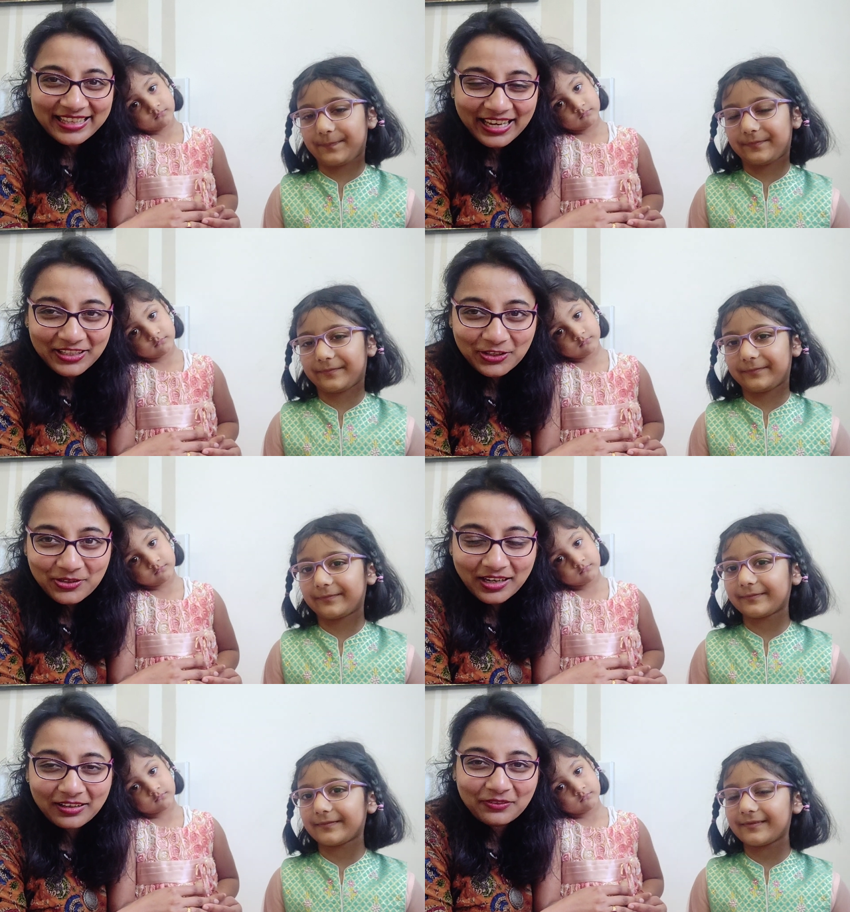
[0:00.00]
Speaker 1: Thank you,
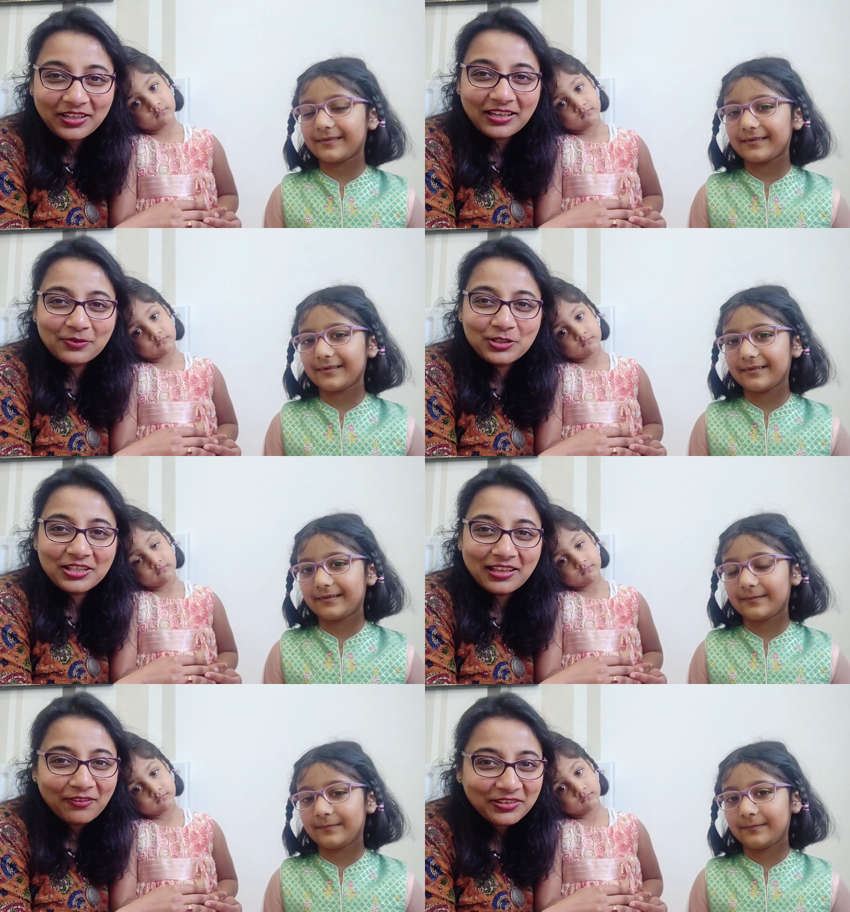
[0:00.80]
Saanvi. It
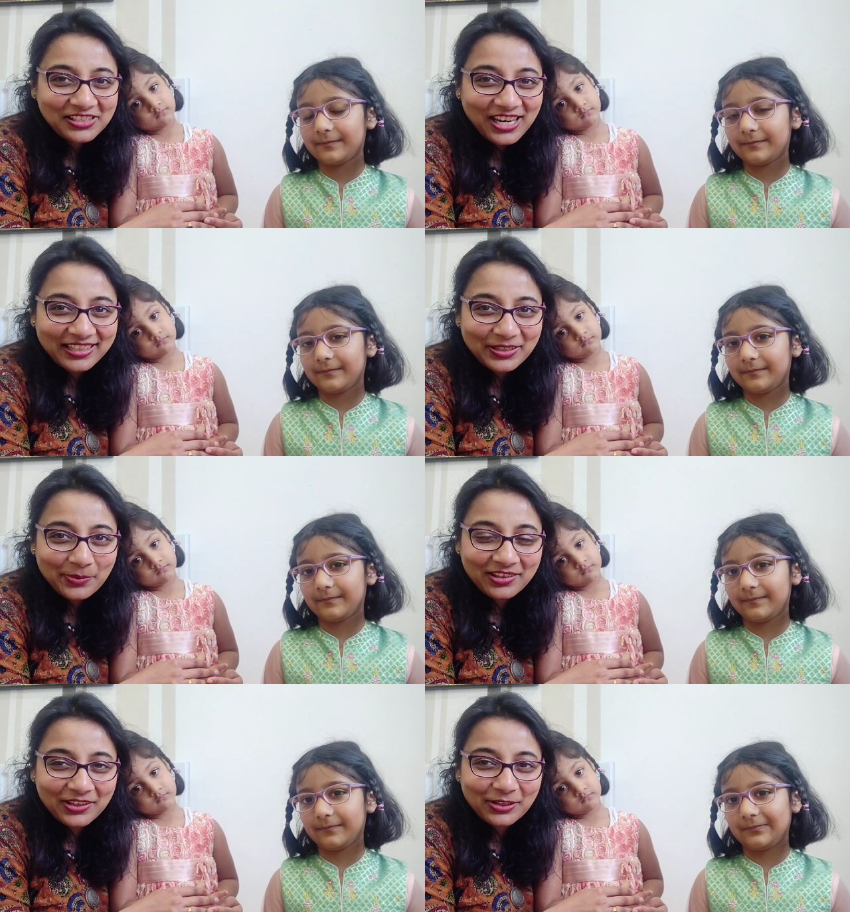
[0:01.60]
was lovely chatting
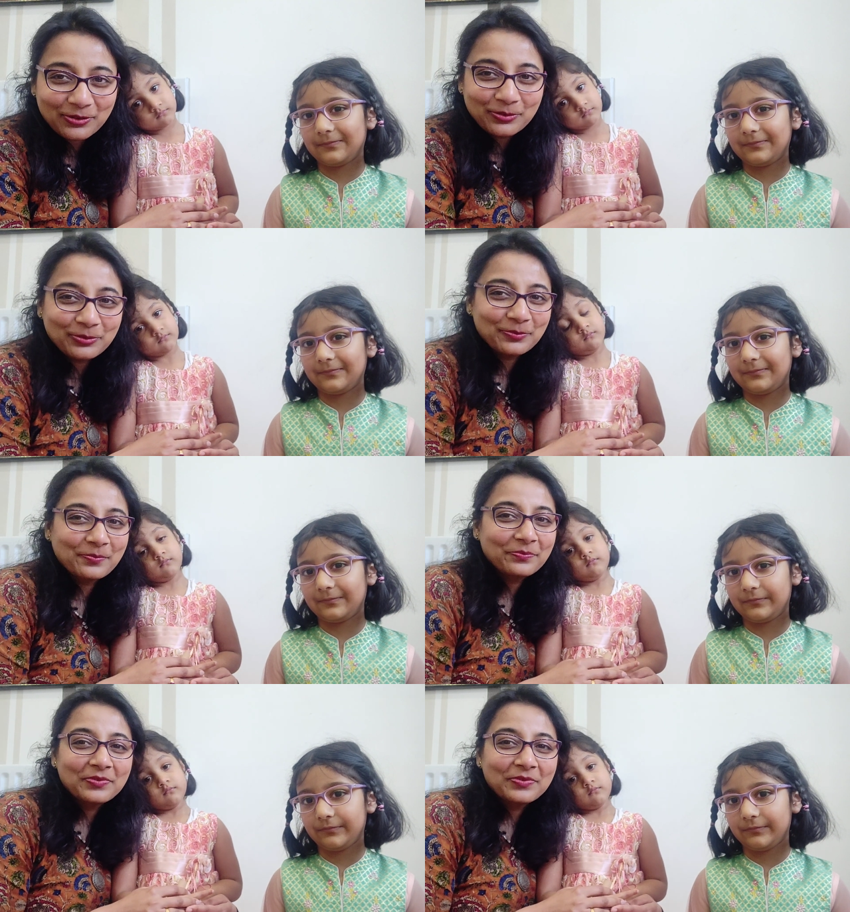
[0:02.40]
with you.